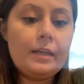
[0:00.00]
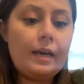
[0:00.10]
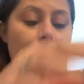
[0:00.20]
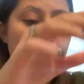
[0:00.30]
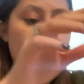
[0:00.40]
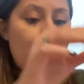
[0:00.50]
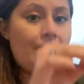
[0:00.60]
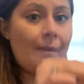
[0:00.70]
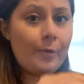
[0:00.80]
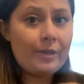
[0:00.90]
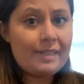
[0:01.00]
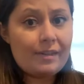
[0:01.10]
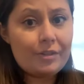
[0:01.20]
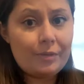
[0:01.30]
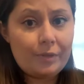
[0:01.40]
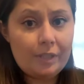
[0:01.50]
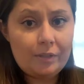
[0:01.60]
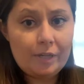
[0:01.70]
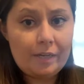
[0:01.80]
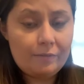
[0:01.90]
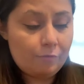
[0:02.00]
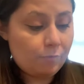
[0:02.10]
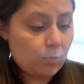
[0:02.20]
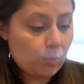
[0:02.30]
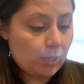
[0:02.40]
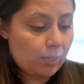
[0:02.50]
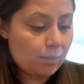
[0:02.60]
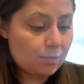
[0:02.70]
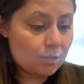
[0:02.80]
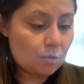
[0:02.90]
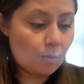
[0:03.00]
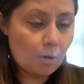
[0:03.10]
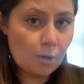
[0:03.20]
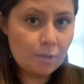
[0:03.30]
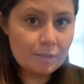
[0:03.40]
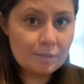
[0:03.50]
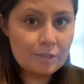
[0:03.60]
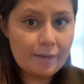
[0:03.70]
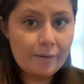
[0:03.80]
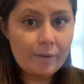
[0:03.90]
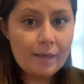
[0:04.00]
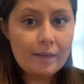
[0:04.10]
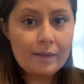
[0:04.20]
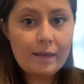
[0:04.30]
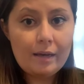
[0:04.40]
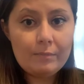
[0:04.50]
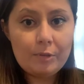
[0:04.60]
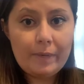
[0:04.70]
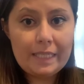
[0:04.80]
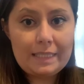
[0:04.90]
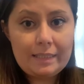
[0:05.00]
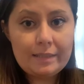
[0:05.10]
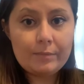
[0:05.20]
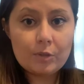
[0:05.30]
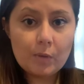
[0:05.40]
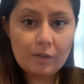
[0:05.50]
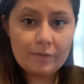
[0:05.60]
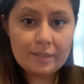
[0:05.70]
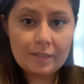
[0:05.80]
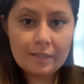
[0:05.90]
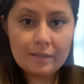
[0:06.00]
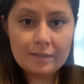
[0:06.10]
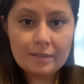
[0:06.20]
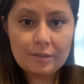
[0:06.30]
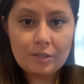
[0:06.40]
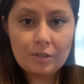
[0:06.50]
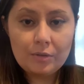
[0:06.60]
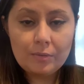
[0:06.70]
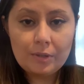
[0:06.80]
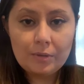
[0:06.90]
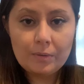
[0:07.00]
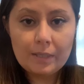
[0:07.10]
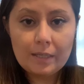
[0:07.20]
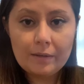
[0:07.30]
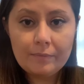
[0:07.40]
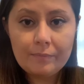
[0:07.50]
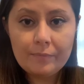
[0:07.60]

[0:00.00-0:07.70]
And popcorn is actually really great for squirrels. So you might see some squirrel visitors to your